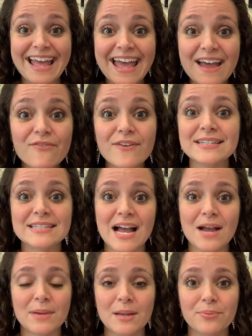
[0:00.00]
every
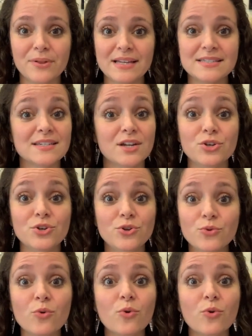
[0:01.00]
time I placed a new